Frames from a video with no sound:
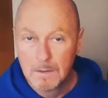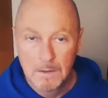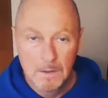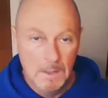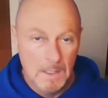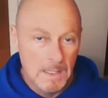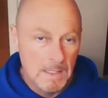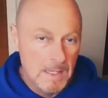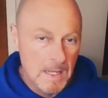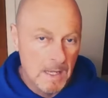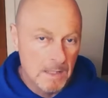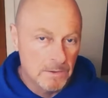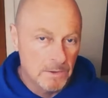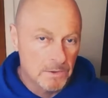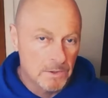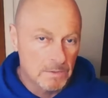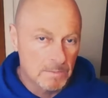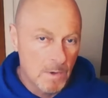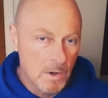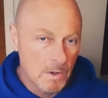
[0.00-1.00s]
Hey guys,
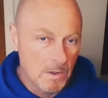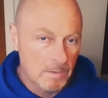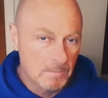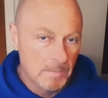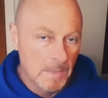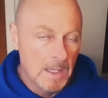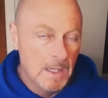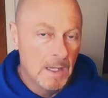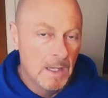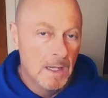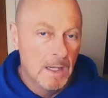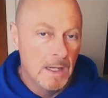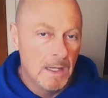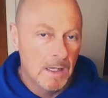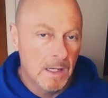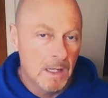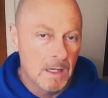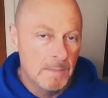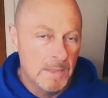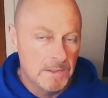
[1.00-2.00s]
this is Mark,
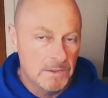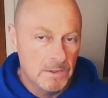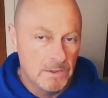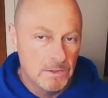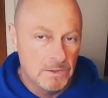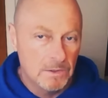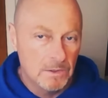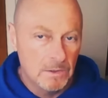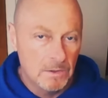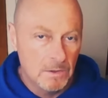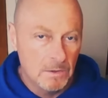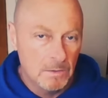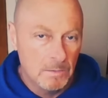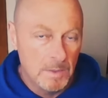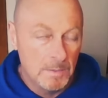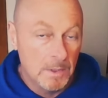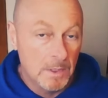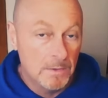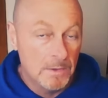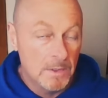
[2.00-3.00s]
and I got a message to
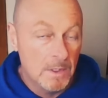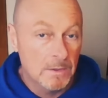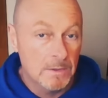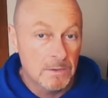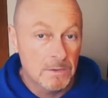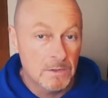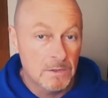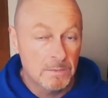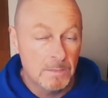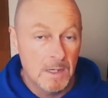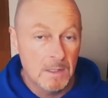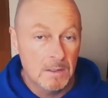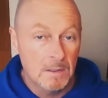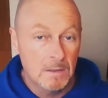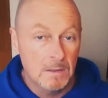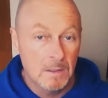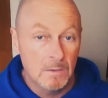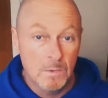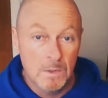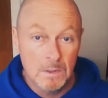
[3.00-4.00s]
people on the autism
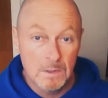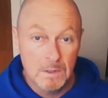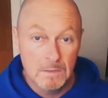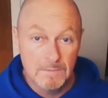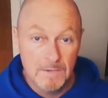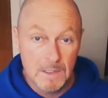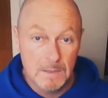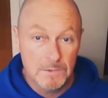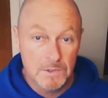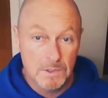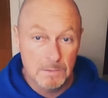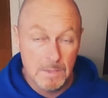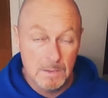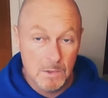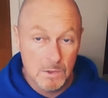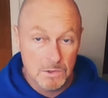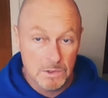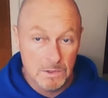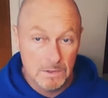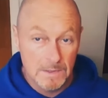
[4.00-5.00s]
spectrum that want to develop some
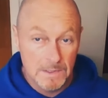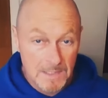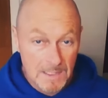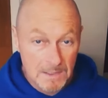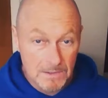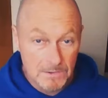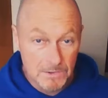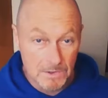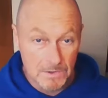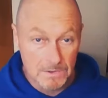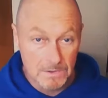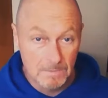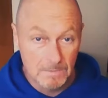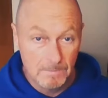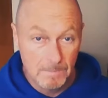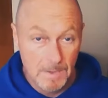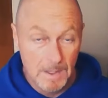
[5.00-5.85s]
emotional intelligence.